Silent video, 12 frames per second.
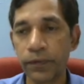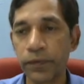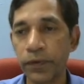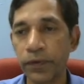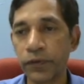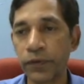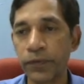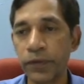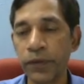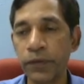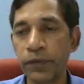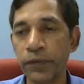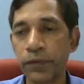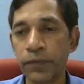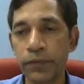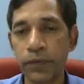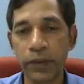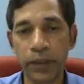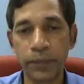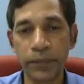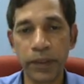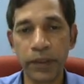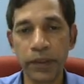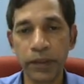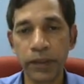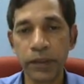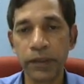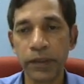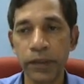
philosophy for obtaining the